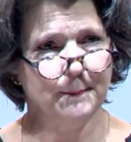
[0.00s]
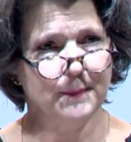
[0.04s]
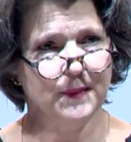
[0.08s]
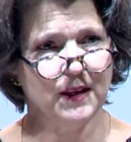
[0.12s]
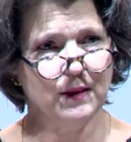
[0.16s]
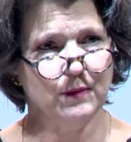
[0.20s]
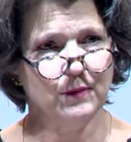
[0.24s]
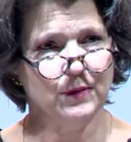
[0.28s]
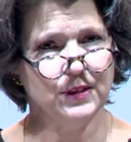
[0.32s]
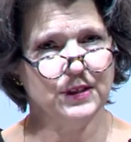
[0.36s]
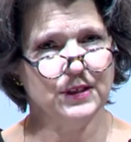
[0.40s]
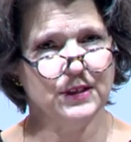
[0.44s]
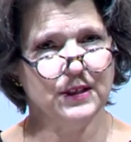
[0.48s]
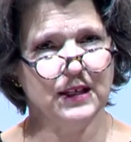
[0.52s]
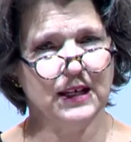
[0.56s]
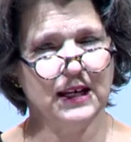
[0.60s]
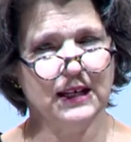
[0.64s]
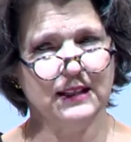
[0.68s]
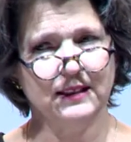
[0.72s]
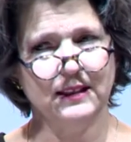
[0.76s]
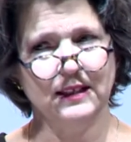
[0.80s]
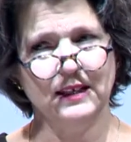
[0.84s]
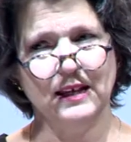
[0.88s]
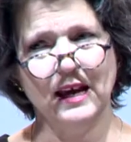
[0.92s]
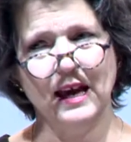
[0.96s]
It was
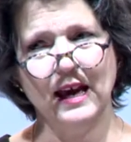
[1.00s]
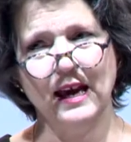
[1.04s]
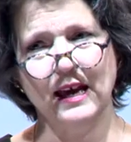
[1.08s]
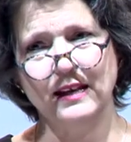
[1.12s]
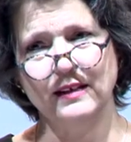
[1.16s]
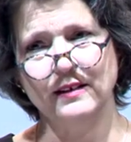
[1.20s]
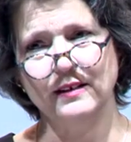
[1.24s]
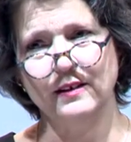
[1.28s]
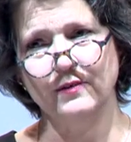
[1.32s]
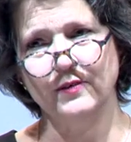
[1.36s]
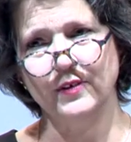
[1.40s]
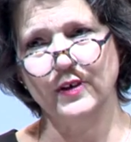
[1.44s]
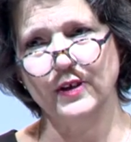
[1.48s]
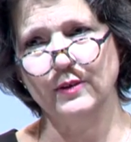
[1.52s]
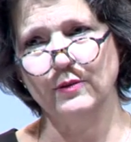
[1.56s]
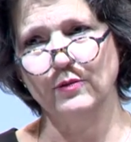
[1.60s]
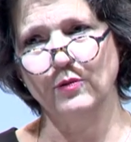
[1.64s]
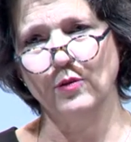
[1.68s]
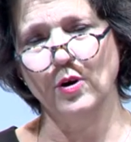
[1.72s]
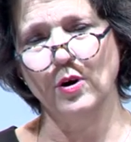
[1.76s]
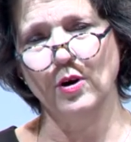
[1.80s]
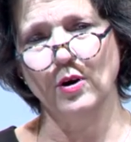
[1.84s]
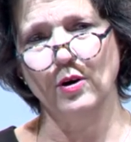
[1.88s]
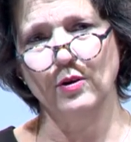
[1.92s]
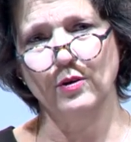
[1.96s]
at the end of a
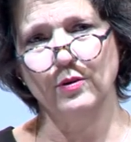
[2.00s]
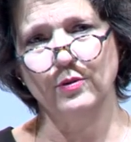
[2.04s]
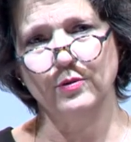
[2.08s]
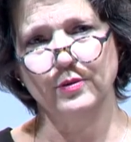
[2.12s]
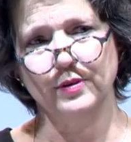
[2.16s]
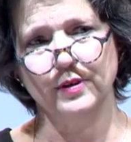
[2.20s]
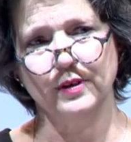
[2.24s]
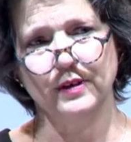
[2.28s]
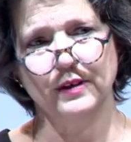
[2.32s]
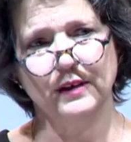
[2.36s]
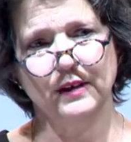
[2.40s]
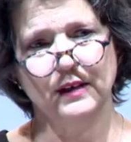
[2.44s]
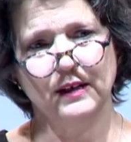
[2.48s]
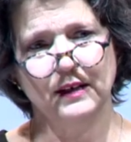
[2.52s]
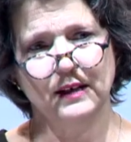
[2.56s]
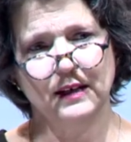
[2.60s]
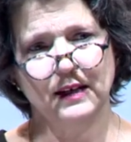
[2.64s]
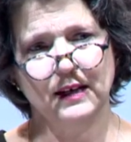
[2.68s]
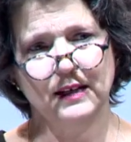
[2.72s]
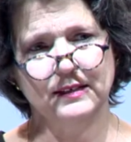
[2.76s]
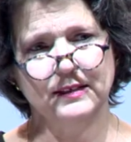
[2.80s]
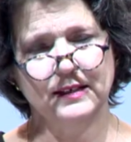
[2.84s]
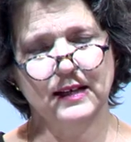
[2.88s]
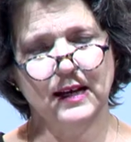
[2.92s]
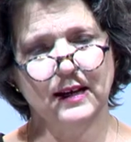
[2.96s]
road,
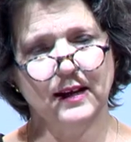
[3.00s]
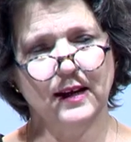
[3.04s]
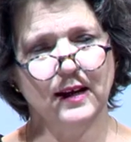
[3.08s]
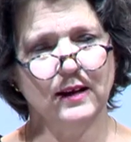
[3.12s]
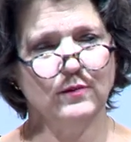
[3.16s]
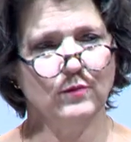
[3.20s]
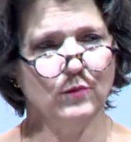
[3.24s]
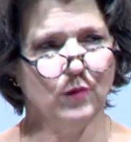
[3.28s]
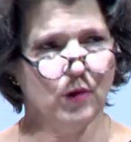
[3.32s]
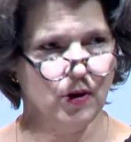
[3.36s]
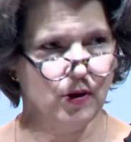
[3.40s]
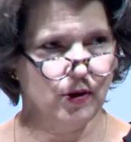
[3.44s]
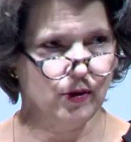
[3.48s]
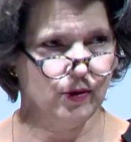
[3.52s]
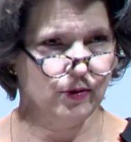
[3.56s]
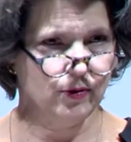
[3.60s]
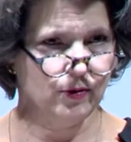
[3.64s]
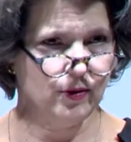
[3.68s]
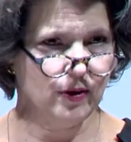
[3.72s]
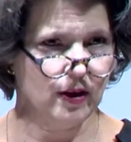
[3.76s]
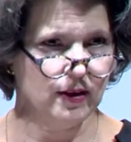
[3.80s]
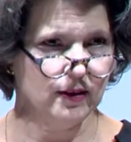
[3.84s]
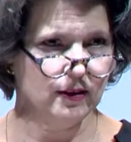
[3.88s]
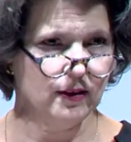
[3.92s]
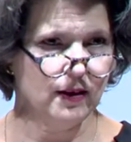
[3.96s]
a dead-end road
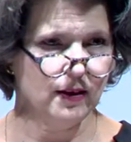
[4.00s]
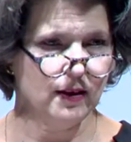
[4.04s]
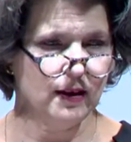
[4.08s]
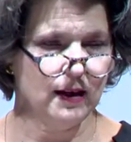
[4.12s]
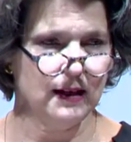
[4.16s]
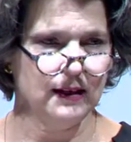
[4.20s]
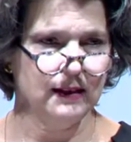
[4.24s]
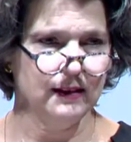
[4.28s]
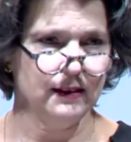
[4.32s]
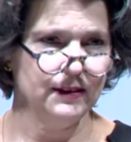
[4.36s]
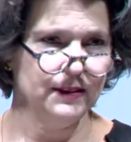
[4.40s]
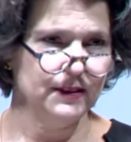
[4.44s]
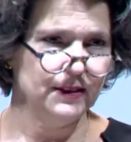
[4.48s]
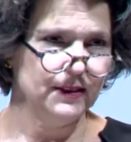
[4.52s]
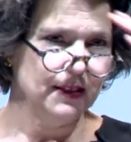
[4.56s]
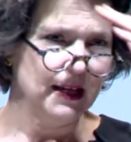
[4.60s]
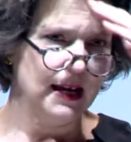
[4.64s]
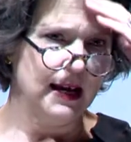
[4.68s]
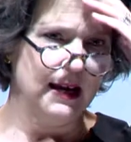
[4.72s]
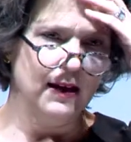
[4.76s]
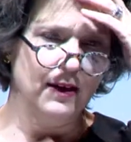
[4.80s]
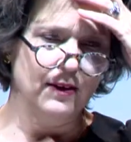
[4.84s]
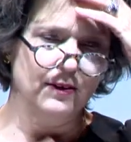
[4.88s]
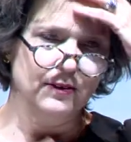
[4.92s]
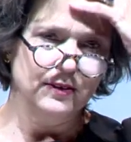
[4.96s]
on Long Island
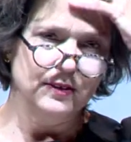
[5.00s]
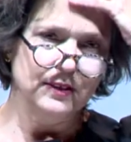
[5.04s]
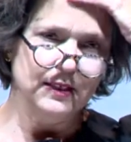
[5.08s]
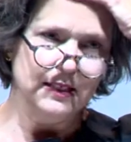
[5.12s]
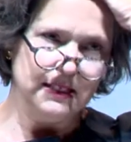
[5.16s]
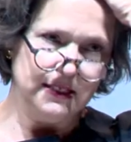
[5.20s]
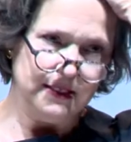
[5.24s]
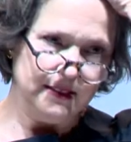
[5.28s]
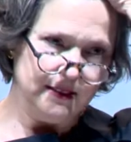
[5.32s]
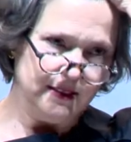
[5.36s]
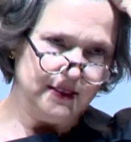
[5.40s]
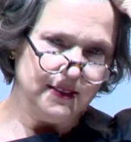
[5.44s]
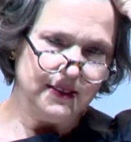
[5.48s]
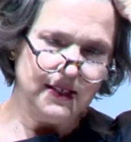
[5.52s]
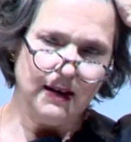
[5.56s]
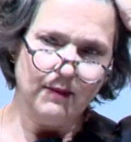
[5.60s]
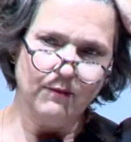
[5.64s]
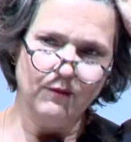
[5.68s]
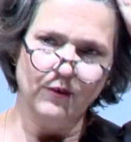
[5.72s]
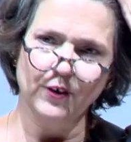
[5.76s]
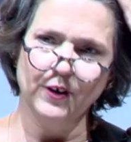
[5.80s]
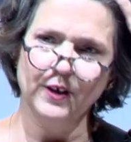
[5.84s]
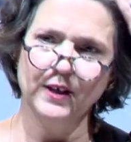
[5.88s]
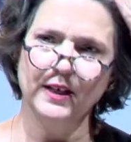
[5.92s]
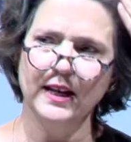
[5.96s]
Sound in
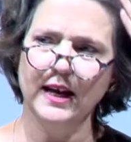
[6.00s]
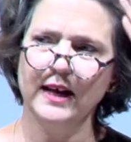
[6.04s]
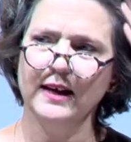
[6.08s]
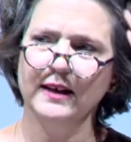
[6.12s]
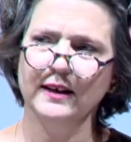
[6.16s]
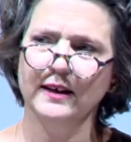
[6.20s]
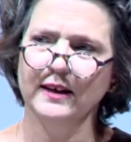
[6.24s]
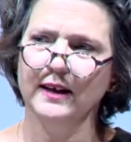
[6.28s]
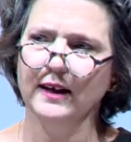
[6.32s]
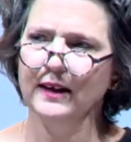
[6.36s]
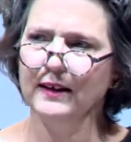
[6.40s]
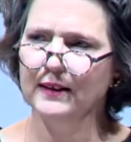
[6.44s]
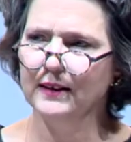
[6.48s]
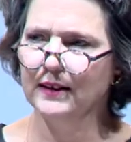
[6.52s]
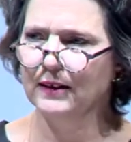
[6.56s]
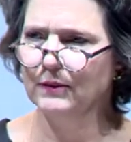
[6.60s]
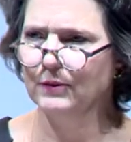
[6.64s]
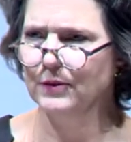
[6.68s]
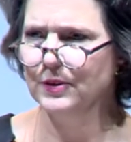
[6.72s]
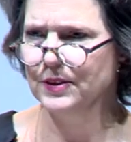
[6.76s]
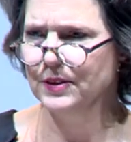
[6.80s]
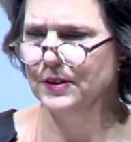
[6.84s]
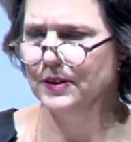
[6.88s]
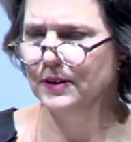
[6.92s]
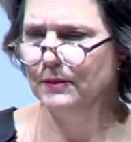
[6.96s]
Stamford, Connecticut. It
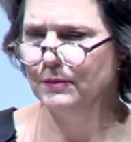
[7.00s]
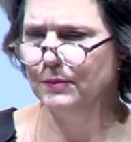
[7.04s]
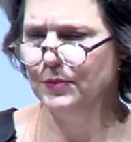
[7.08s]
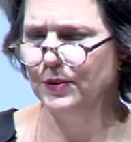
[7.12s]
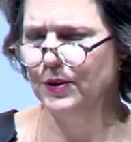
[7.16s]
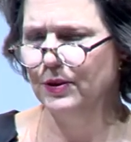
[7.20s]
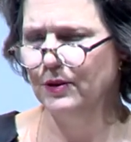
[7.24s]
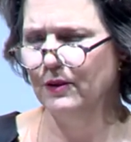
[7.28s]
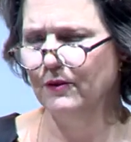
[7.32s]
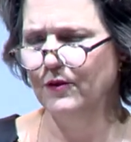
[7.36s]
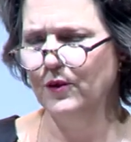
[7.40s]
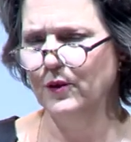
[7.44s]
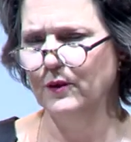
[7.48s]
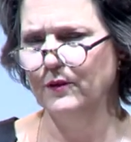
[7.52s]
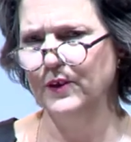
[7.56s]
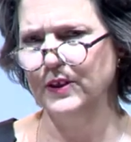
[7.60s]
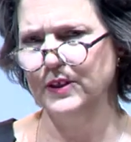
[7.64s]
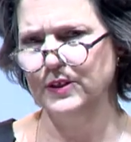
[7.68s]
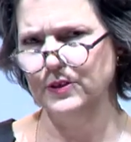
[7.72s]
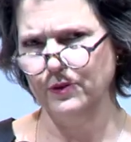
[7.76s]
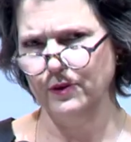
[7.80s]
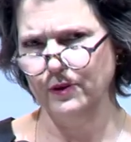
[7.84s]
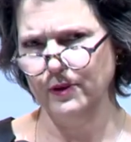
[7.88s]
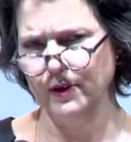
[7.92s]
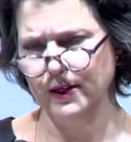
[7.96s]
was a beautiful
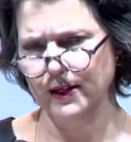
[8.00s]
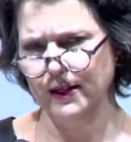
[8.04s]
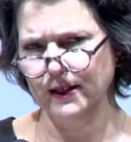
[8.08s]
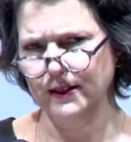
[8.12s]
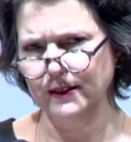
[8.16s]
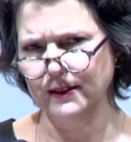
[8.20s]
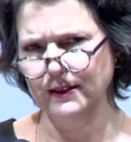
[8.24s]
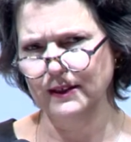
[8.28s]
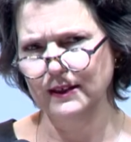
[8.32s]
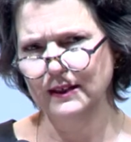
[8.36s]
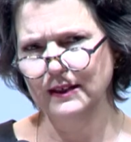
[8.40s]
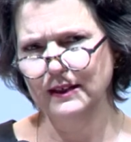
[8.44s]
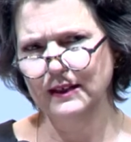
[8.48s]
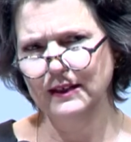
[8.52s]
Victorian.